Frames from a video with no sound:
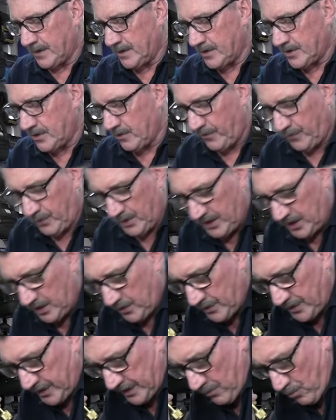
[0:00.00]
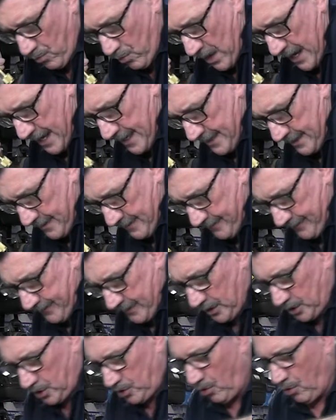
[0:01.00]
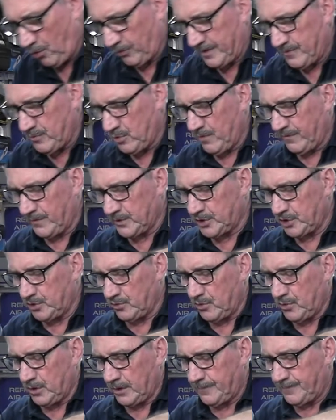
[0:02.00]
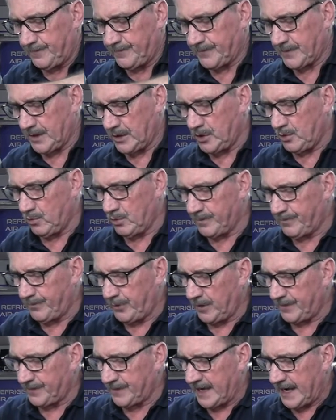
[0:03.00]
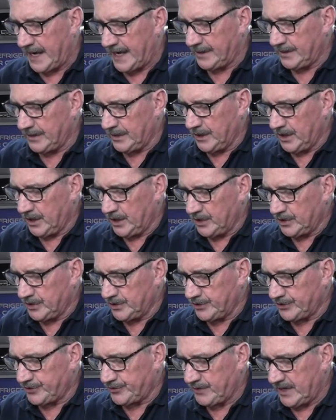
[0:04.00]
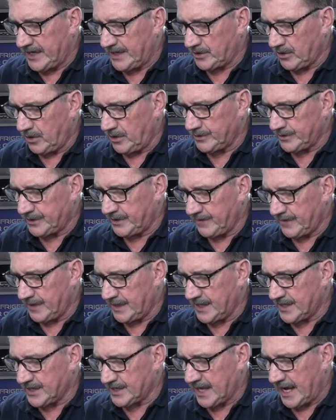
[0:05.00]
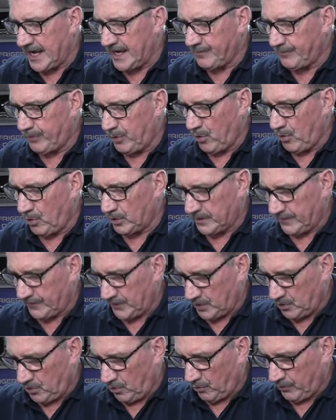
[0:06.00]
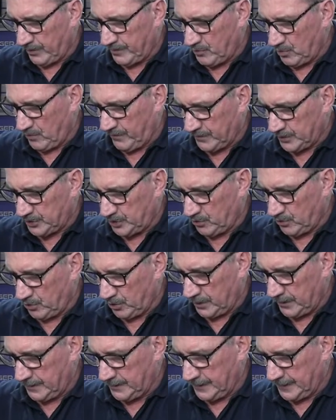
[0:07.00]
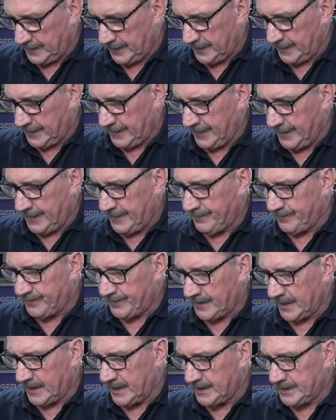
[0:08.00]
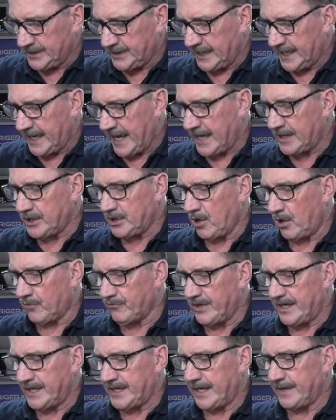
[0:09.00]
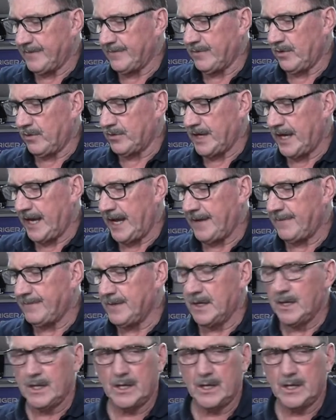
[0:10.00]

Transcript: So if we're using one core removal tool, you would put that straight onto the side port of the core removal tool to get your reading, okay?